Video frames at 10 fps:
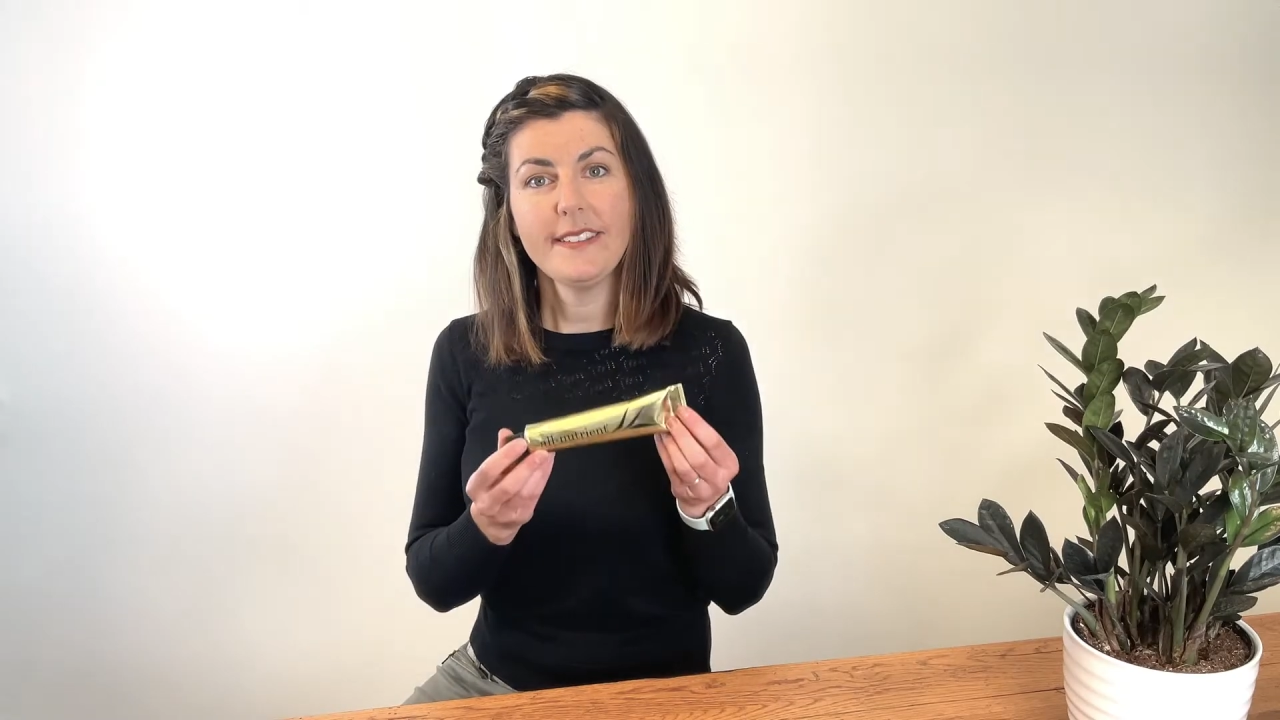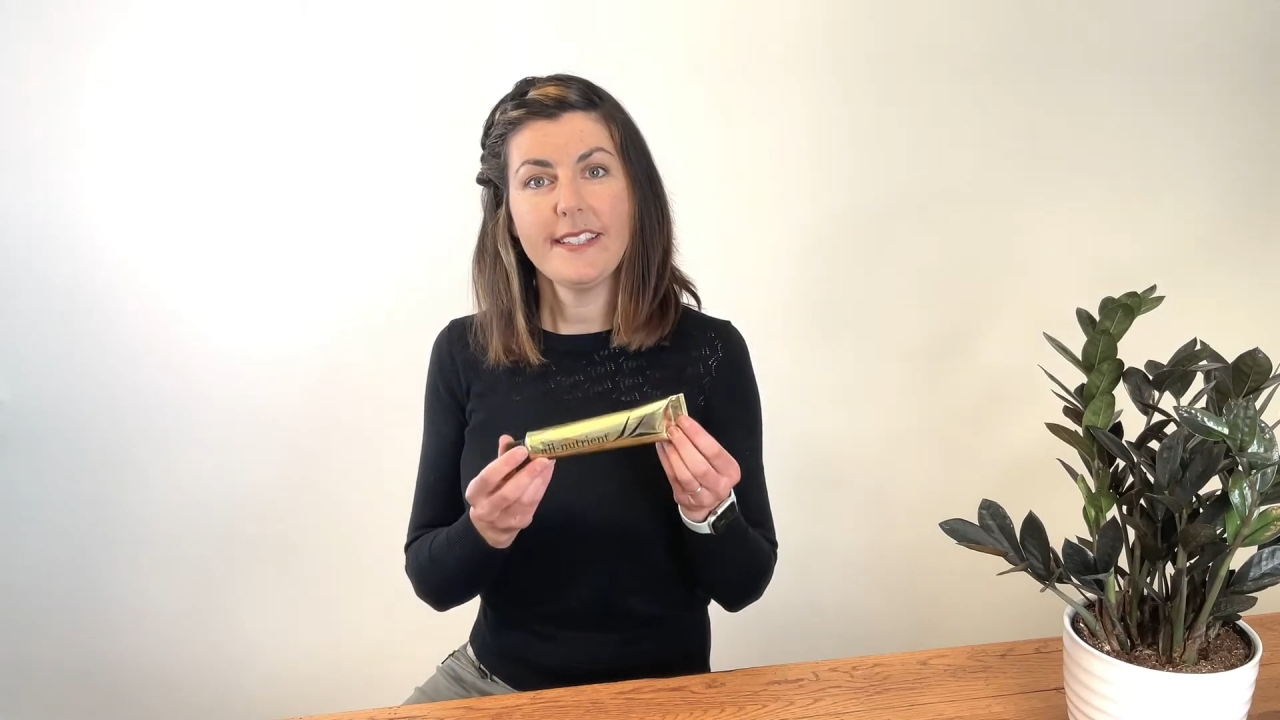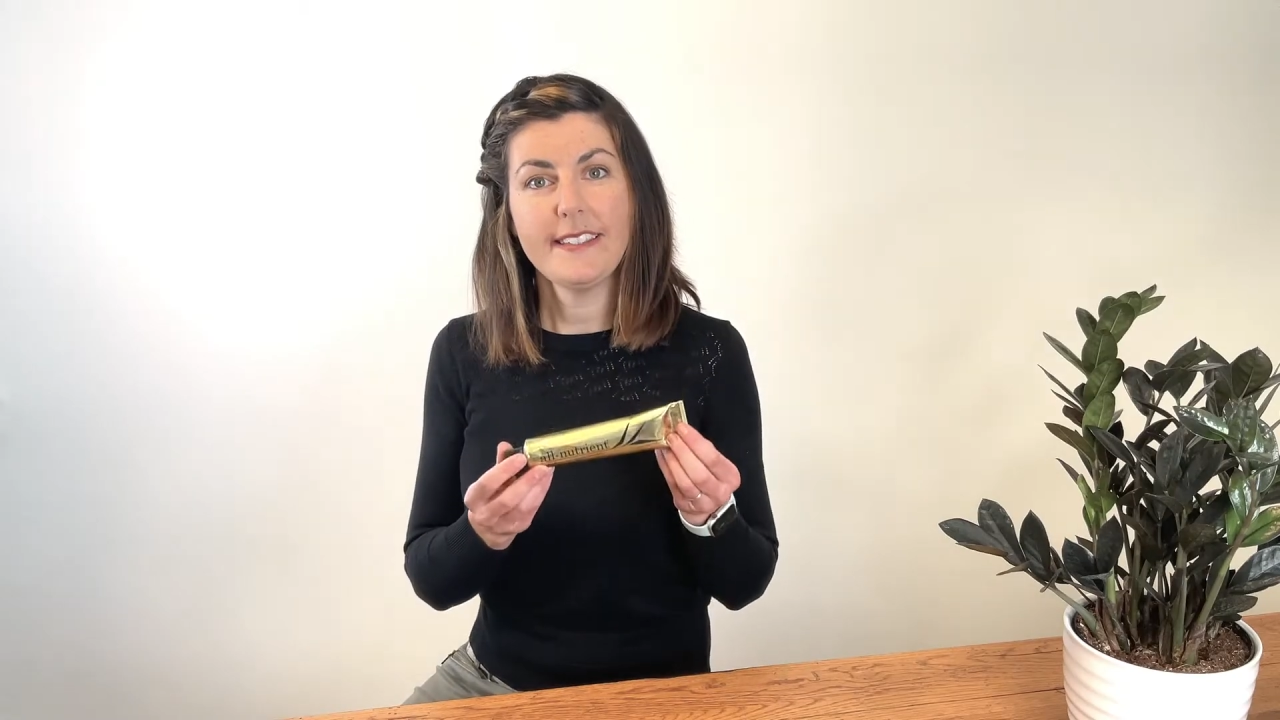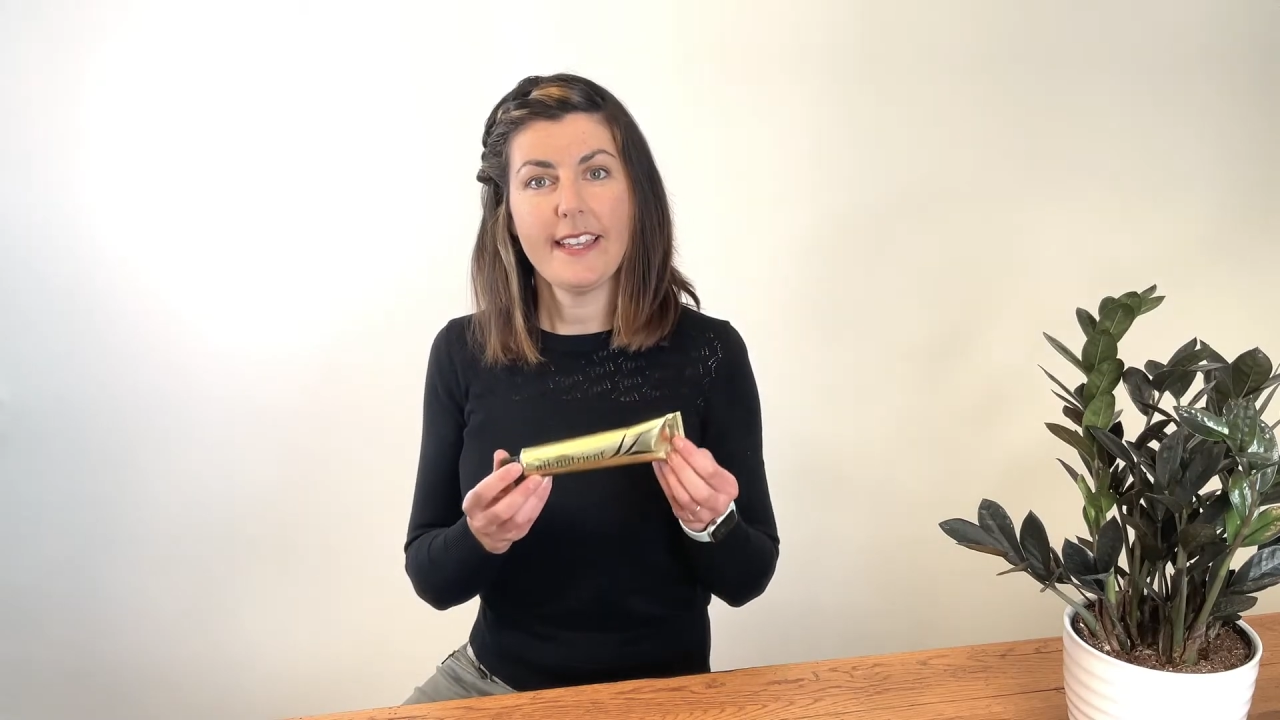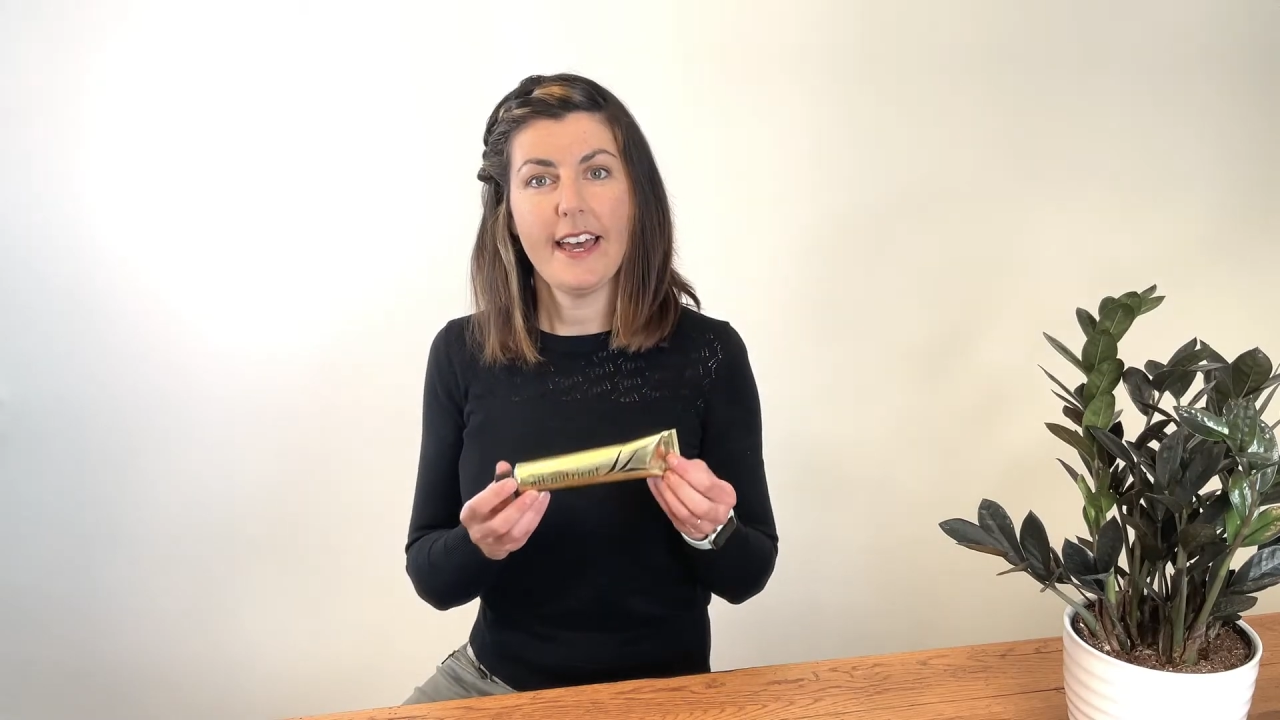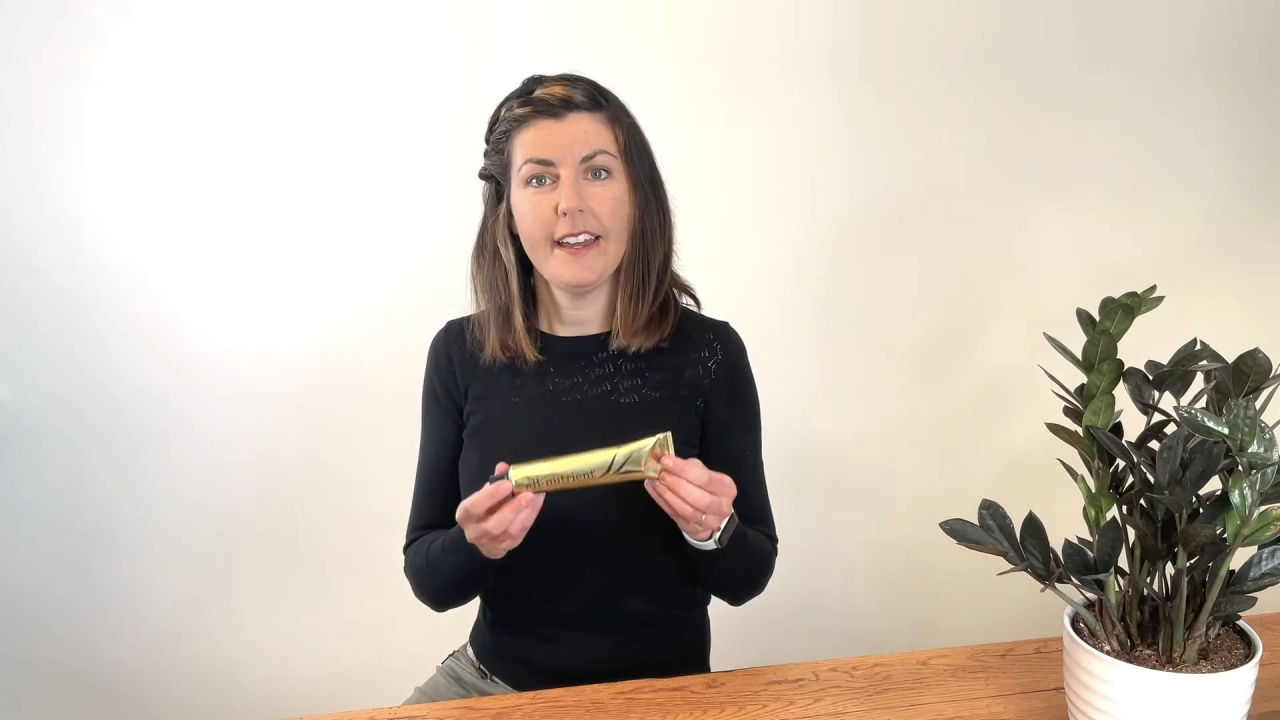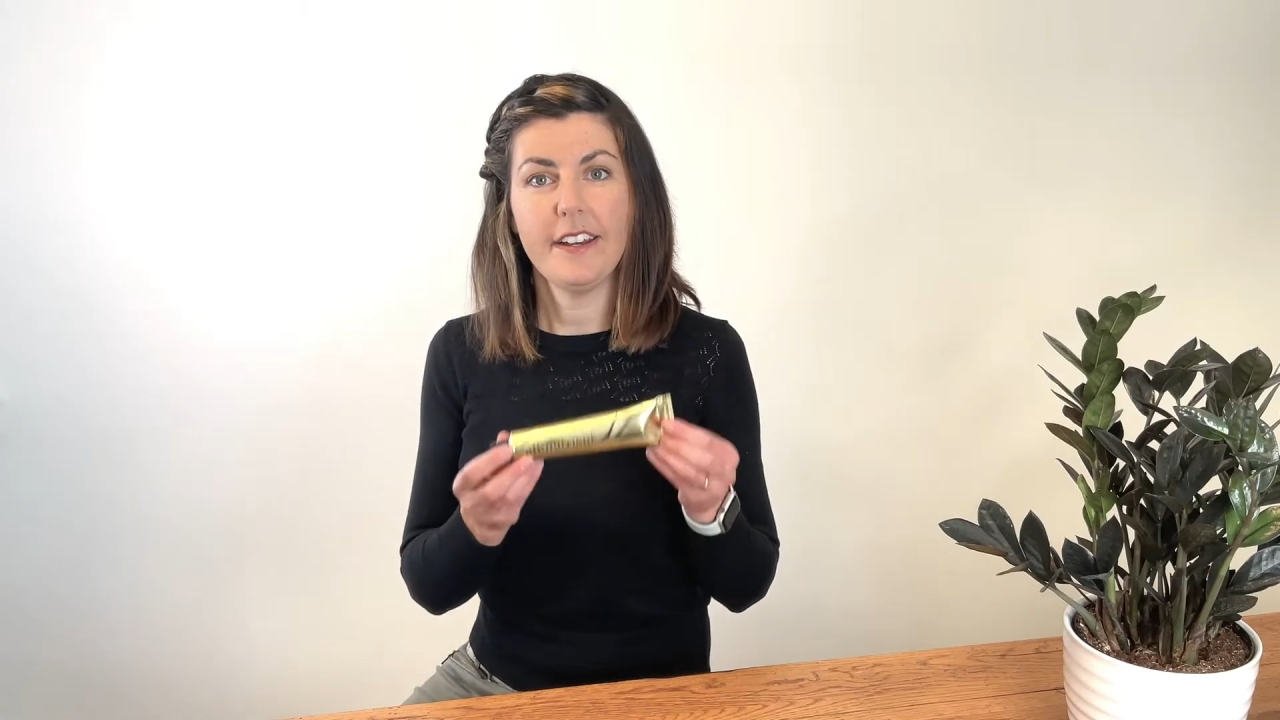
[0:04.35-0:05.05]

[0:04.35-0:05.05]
inside